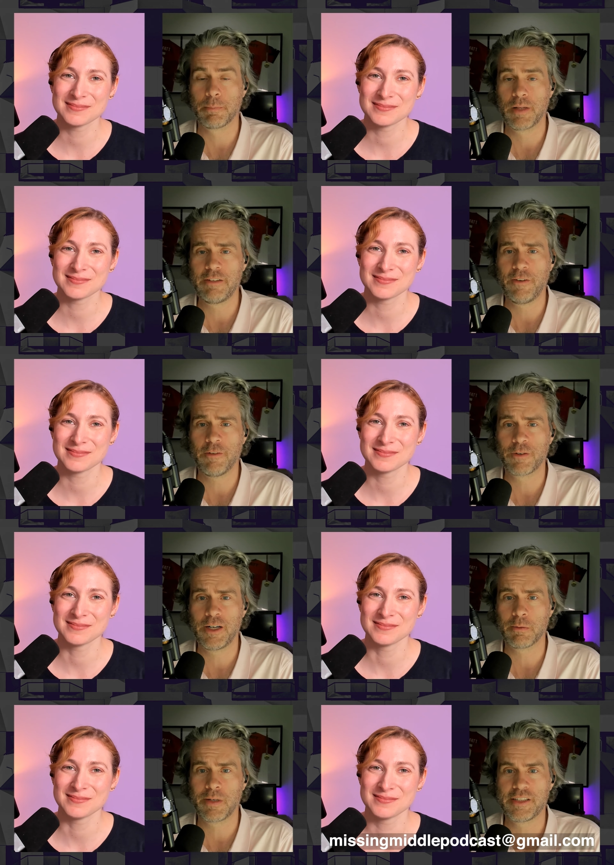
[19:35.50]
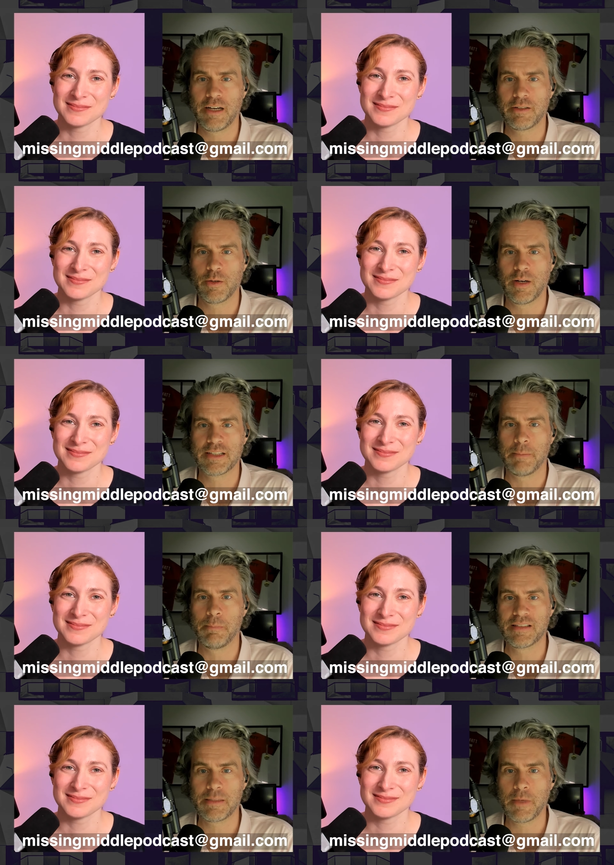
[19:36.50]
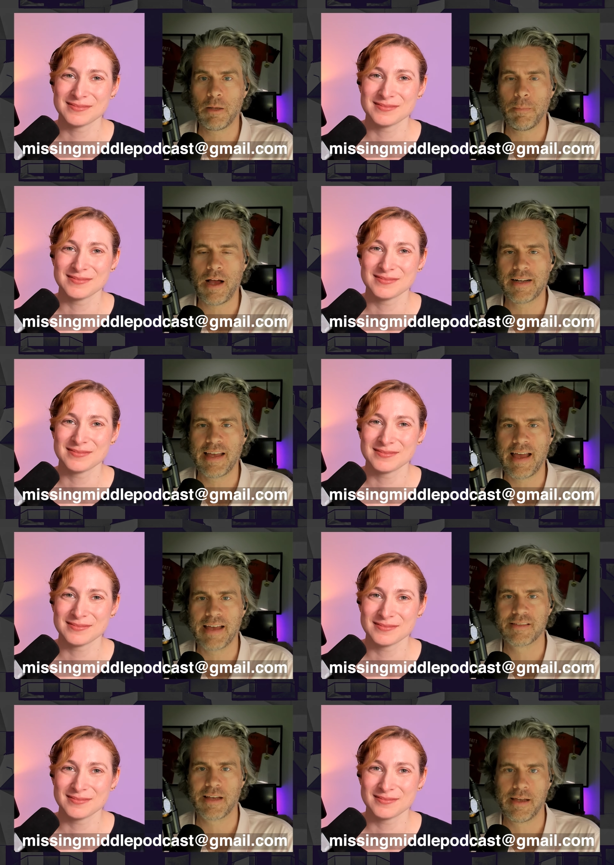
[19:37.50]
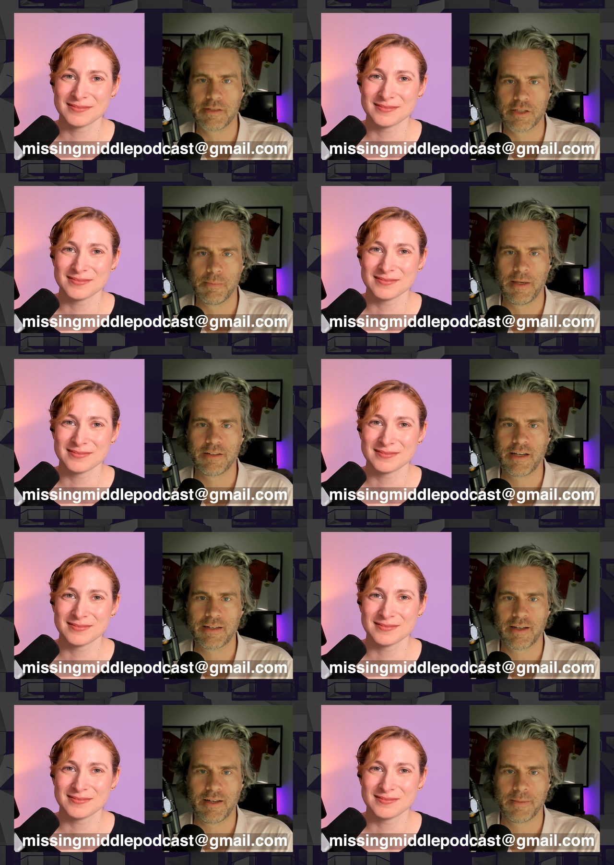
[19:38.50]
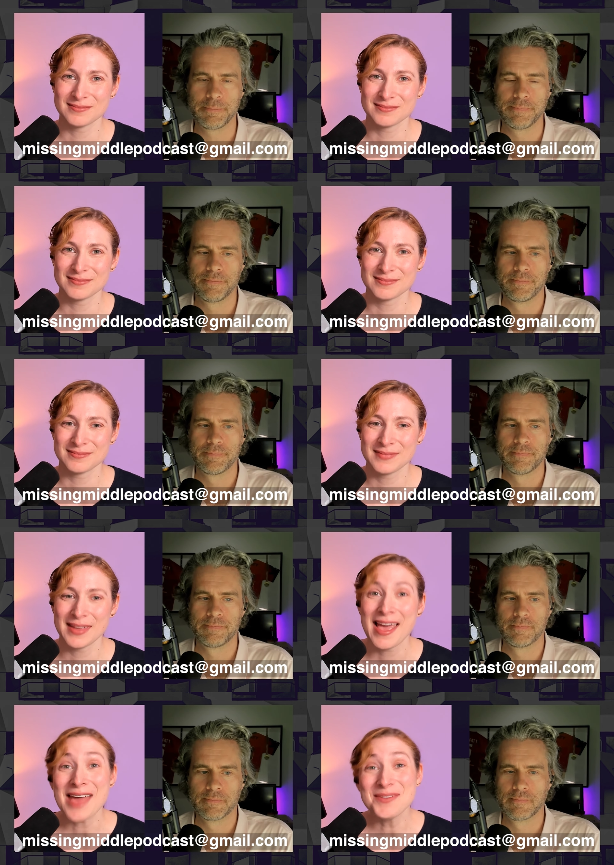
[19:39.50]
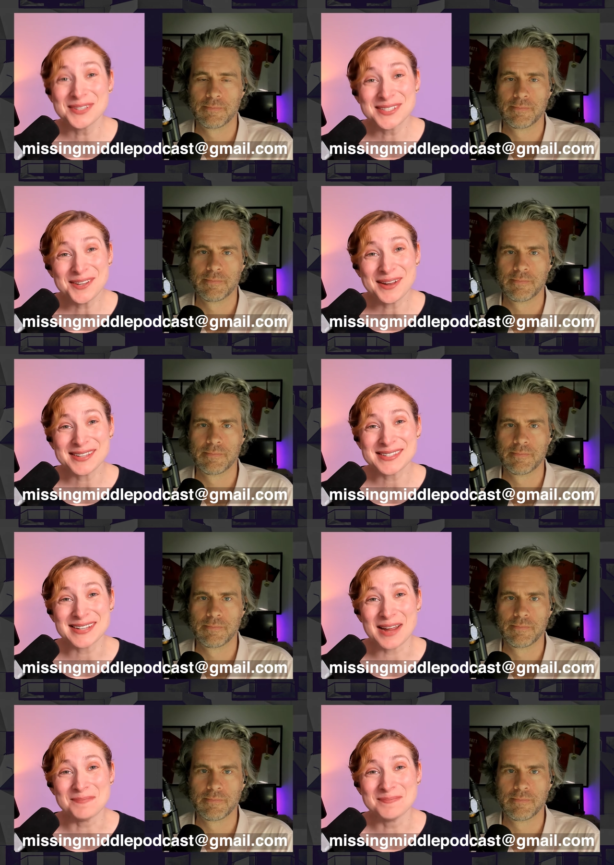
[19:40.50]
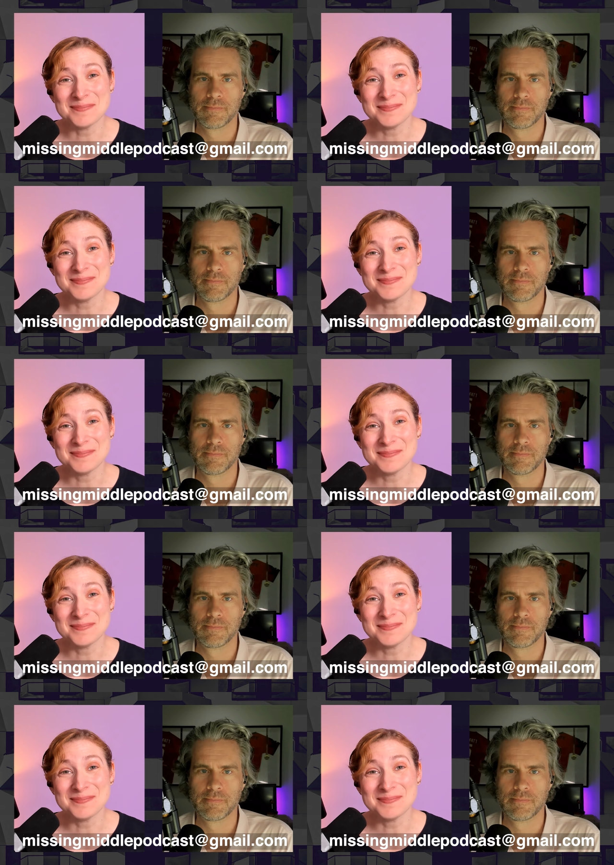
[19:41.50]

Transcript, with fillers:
Speaker 1: please feel free to reach out to us at missingmiddlepodcast at gmail.com.
Speaker 2: And we'll see you next time.